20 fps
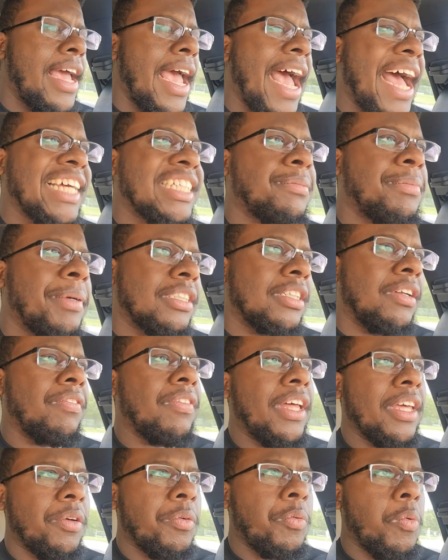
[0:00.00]
aspect of
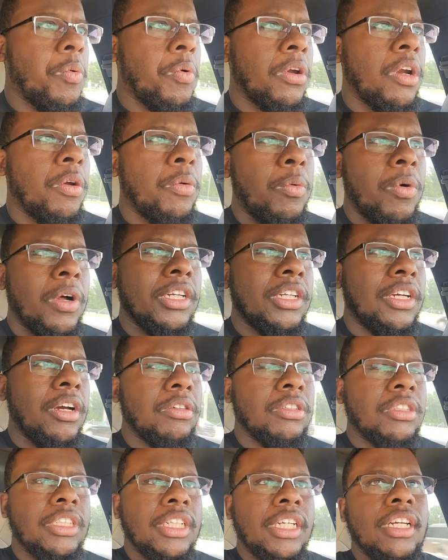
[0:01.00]
like one-on-one
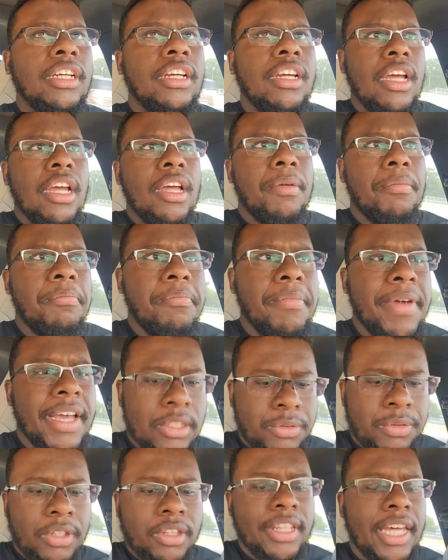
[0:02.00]
coaching
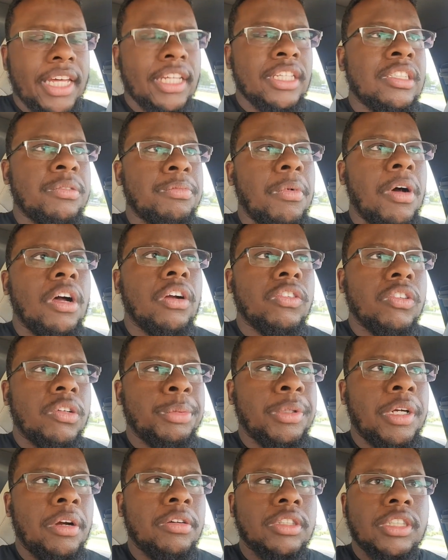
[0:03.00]
mixed with like small
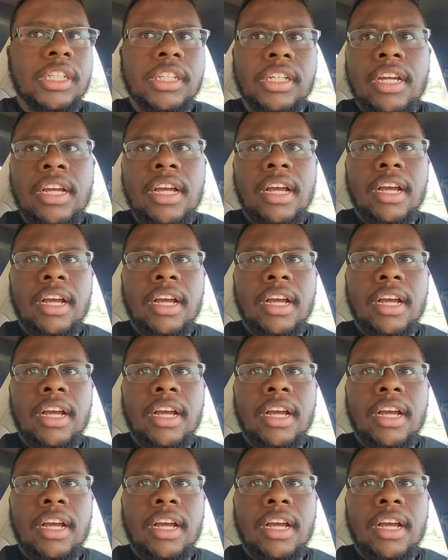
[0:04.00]
group coaching.